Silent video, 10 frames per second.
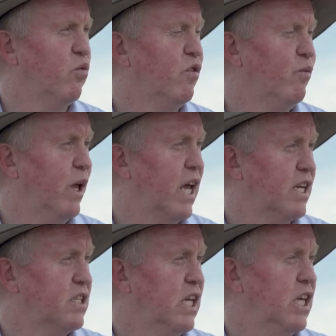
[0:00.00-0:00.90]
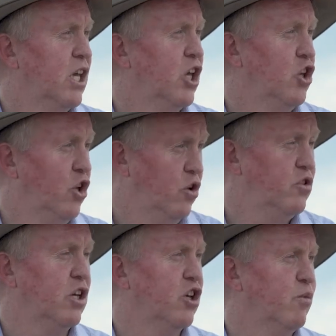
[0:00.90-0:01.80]
we've been actually
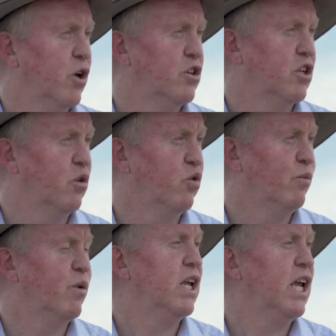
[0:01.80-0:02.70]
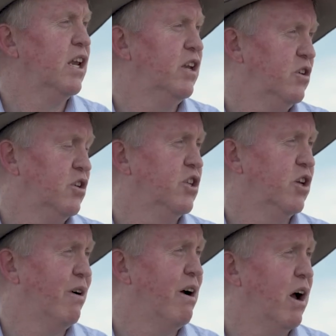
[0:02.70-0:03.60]
using commercial equipment in addition
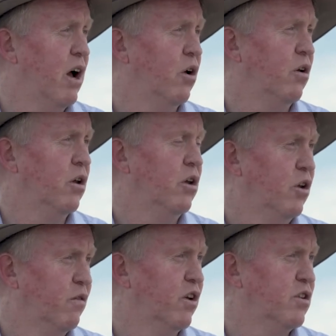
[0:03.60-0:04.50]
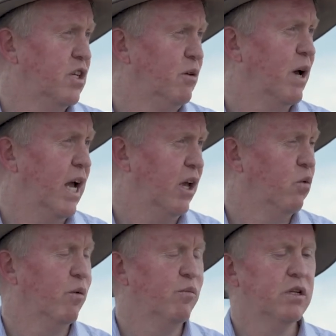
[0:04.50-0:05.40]
to our own university made
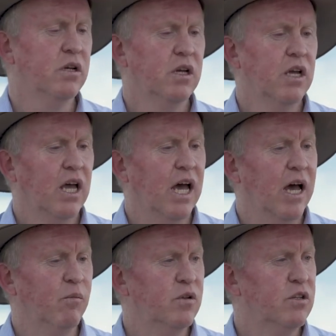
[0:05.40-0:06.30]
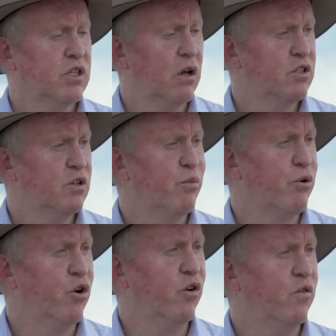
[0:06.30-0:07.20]
equipment, so as to
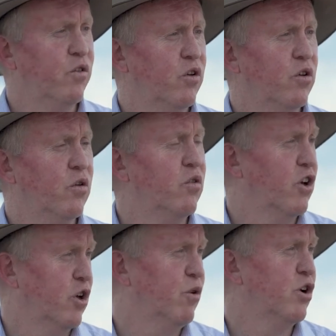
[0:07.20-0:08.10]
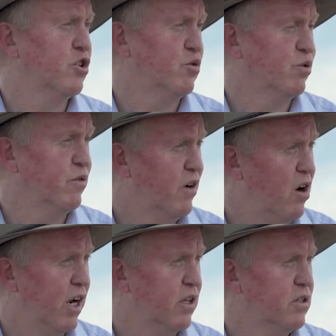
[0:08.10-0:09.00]
prove to the commercial
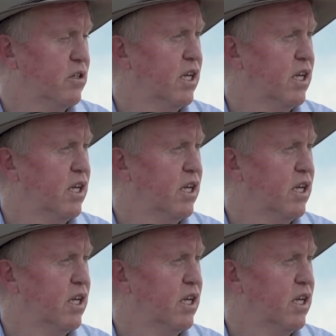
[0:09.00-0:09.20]
providers